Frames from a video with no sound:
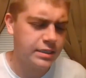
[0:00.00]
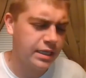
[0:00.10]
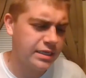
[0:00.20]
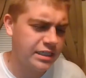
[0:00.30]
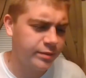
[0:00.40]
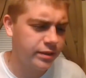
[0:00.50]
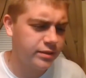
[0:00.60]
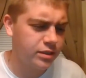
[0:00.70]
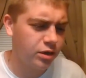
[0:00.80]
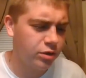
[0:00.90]
Last time I
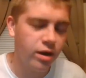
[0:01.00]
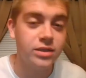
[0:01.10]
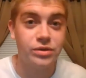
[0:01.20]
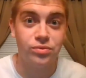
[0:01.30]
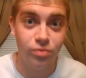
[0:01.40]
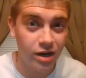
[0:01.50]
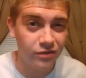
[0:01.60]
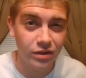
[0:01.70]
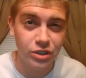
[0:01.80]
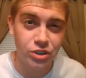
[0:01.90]
saw you guys, it was right after
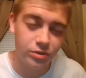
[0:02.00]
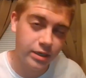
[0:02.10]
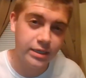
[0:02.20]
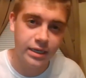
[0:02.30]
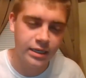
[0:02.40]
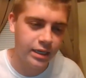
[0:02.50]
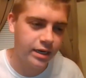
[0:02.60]
the trade deadline,